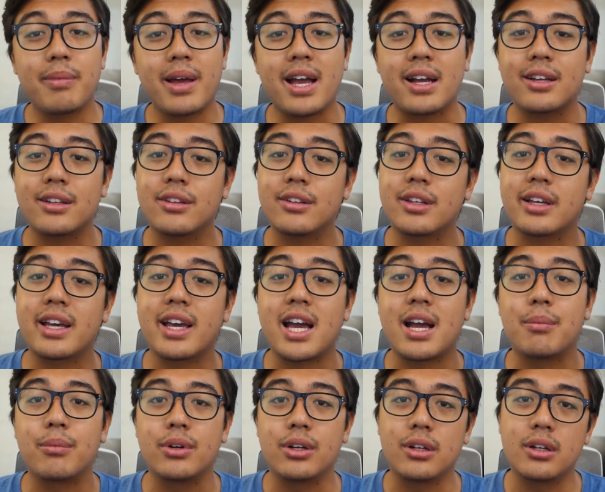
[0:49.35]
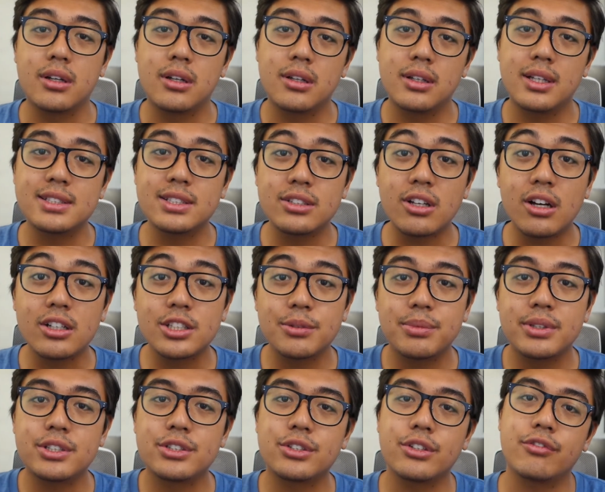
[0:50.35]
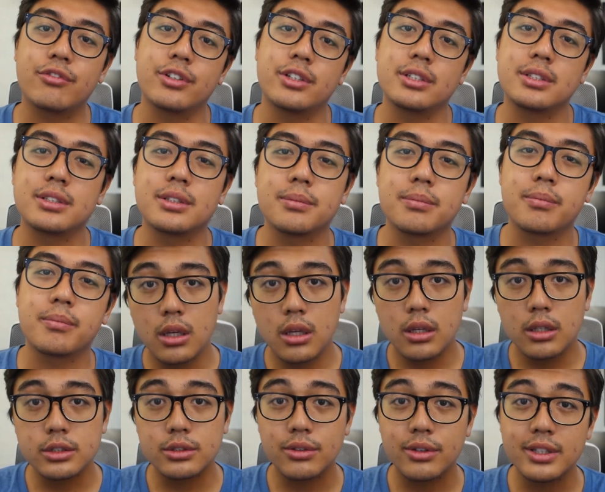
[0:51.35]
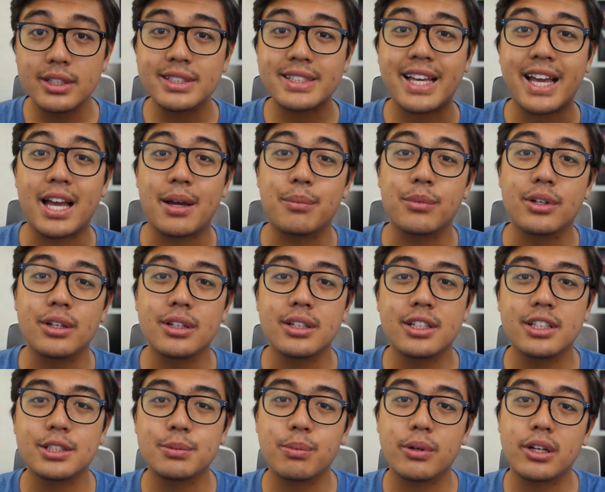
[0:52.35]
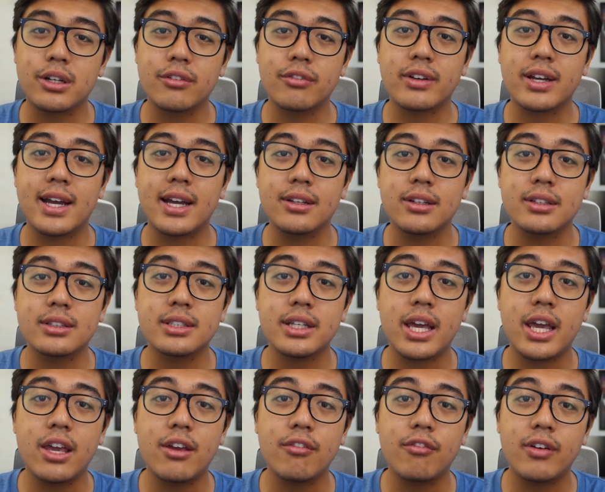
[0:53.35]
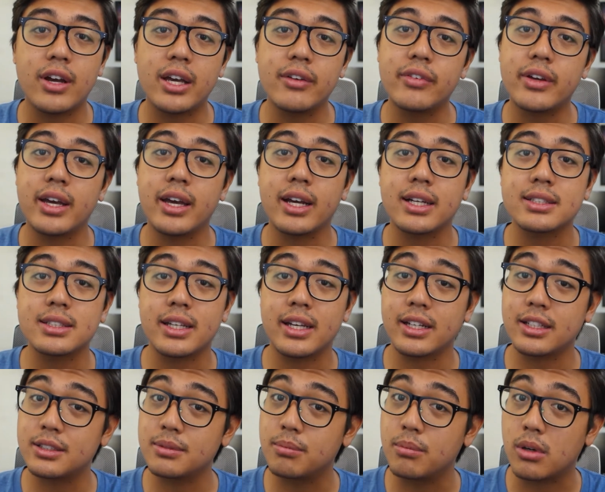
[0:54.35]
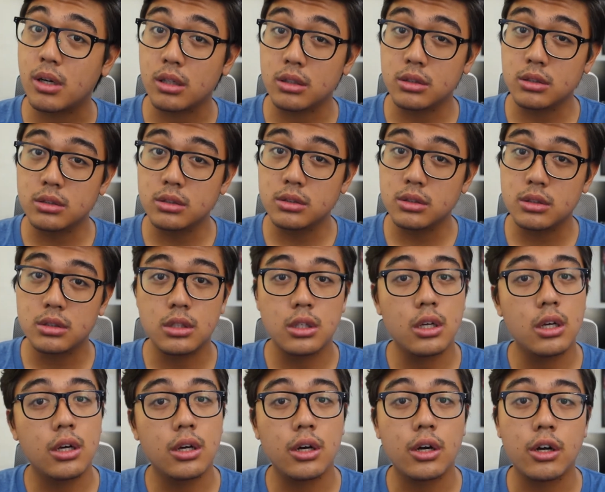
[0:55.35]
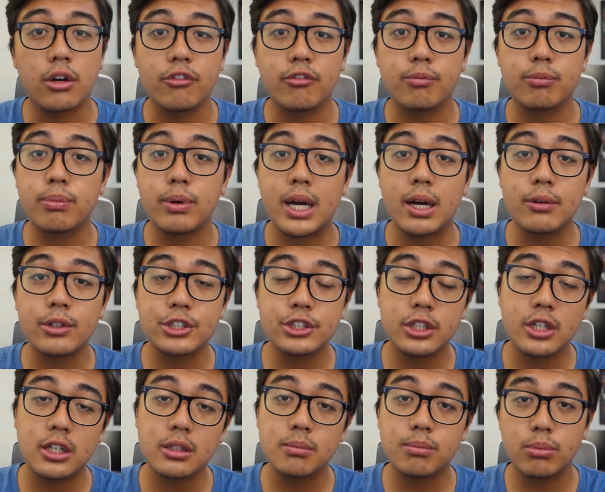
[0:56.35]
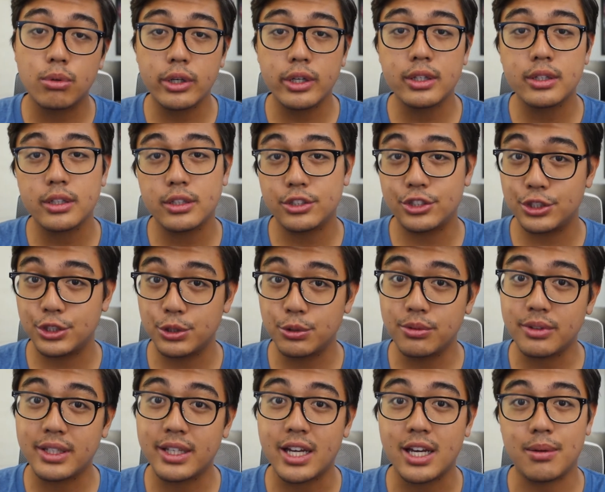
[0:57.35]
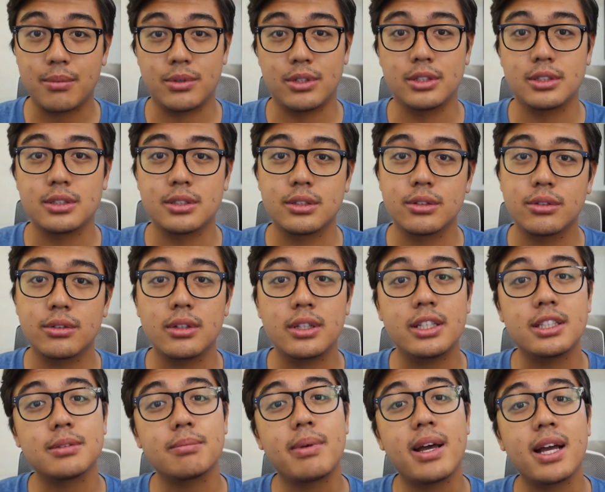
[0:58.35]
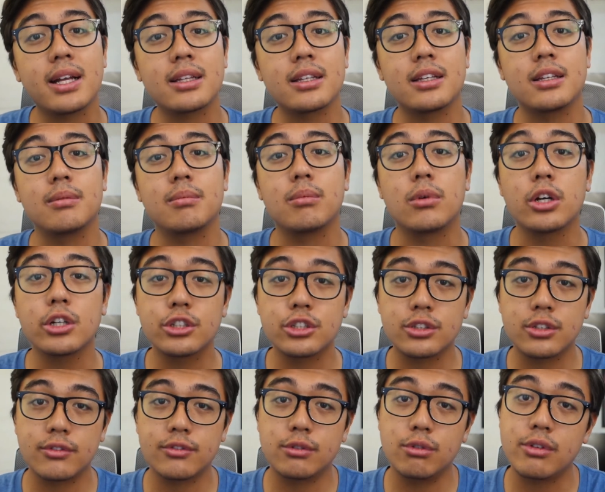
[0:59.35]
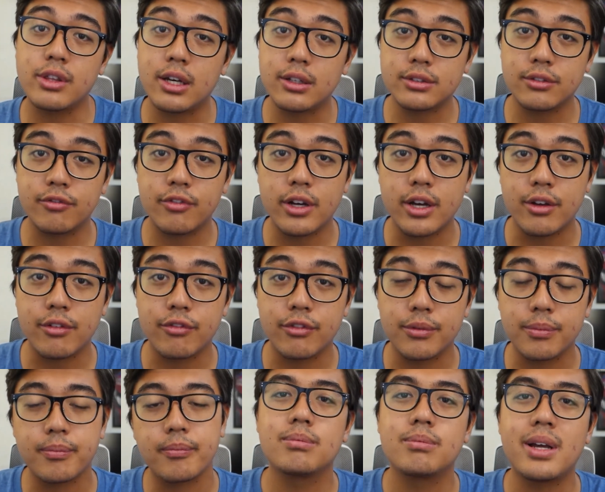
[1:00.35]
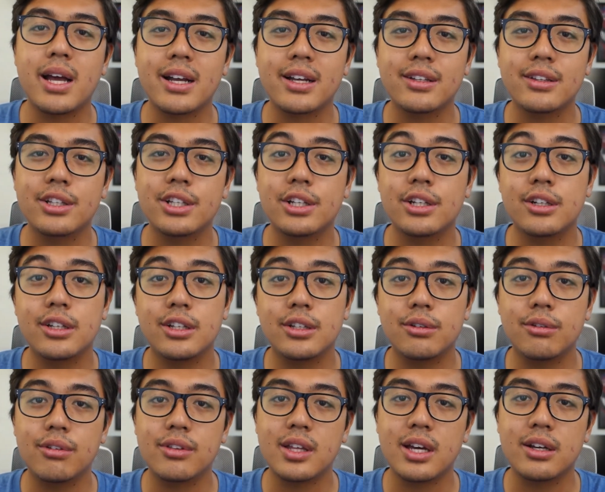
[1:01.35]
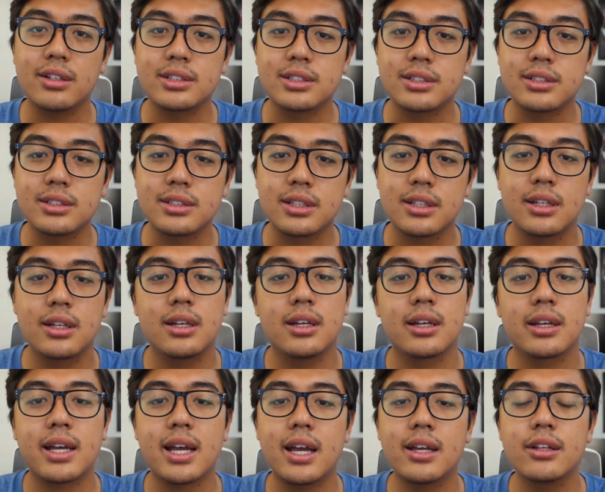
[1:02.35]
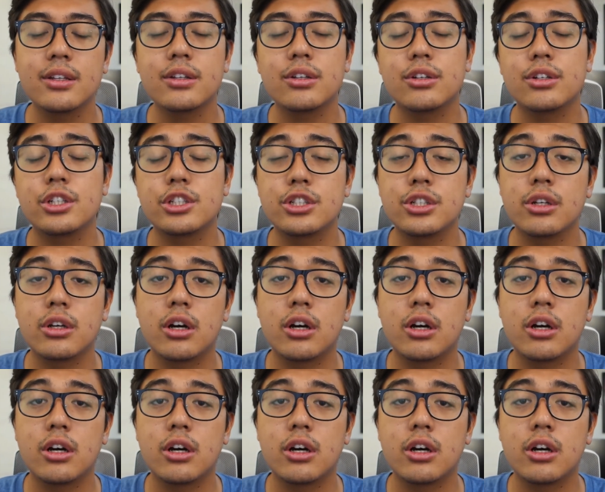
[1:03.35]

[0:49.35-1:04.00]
back into the camera, let's talk some history first. So this camera is part of Canon's A5XX models of Powershot point-and-shoot cameras released back in March of 2005. Back in the early 2000s, Canon originally